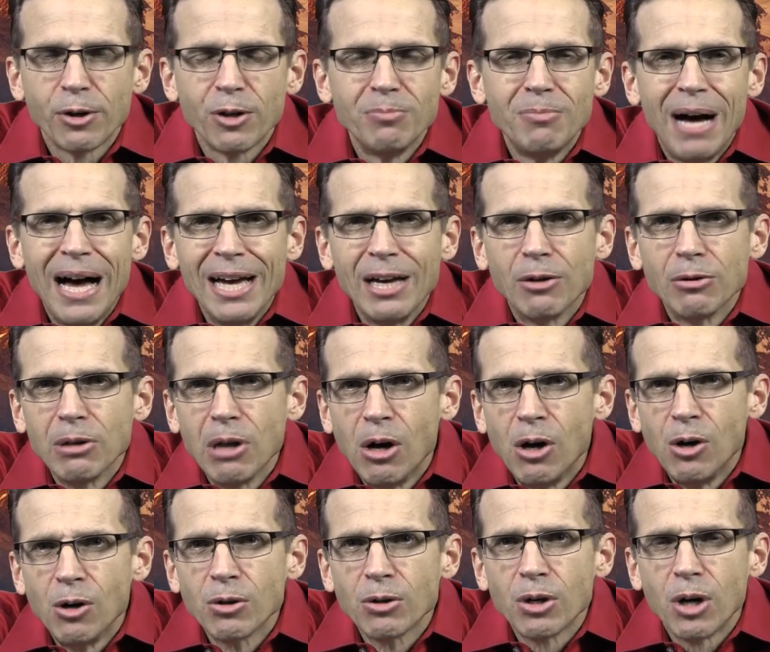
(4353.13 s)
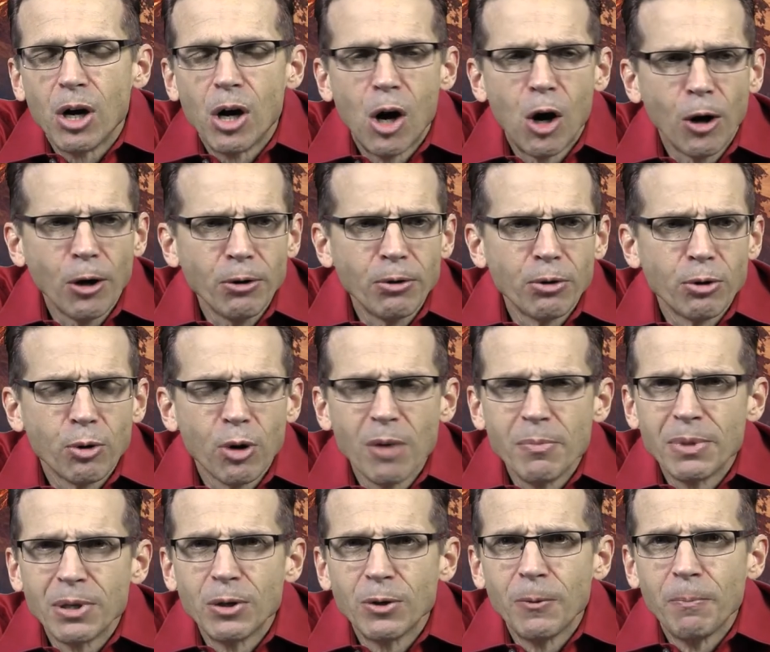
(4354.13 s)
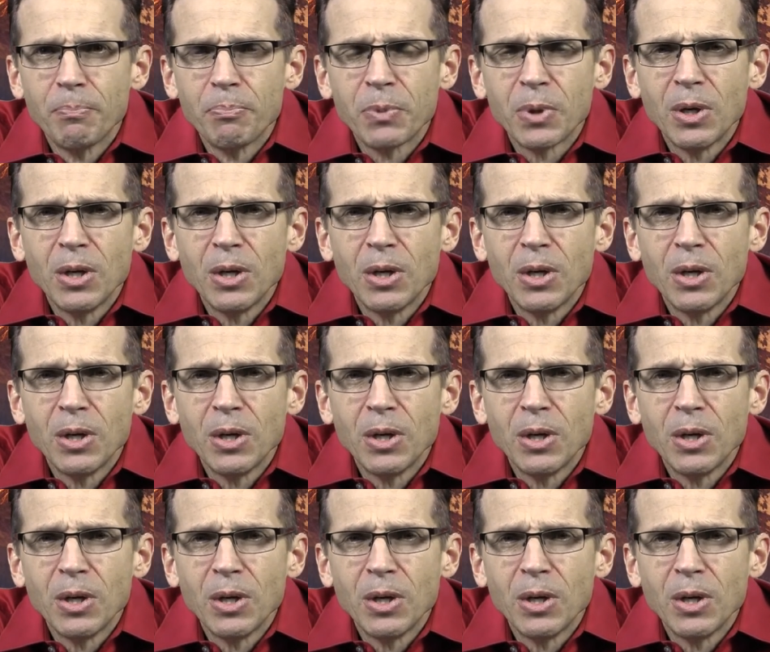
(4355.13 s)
a mile long, a hardened criminal,